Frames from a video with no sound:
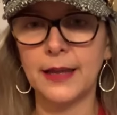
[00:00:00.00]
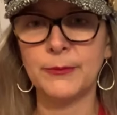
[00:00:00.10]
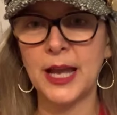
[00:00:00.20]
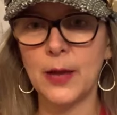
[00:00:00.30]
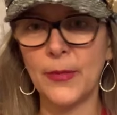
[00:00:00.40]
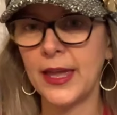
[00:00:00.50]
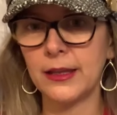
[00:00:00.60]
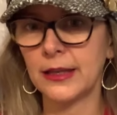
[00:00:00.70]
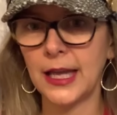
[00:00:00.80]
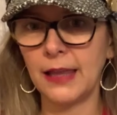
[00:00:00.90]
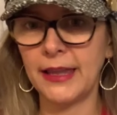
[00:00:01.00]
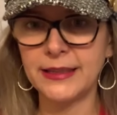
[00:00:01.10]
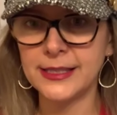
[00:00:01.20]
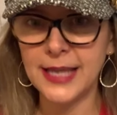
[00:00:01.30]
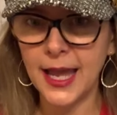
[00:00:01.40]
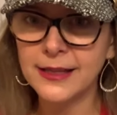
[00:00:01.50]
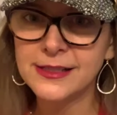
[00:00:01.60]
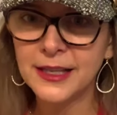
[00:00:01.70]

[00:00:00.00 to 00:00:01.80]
now I'm like, I like these hats.